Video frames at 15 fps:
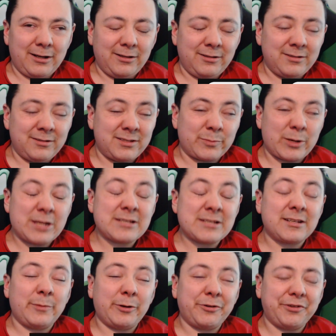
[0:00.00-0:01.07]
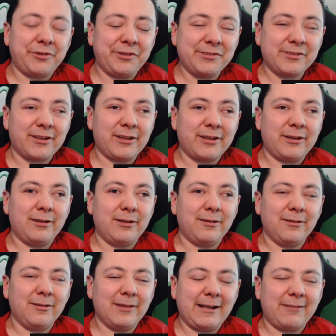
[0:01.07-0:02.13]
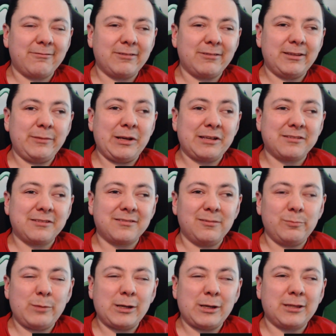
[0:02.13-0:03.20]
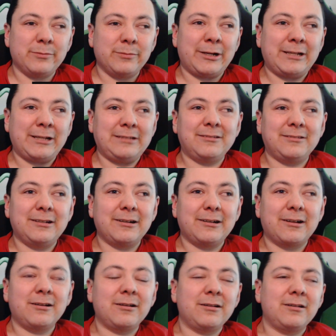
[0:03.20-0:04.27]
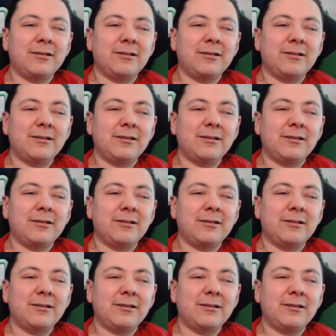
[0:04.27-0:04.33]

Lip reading: suppressed emotions can like really make the body sick.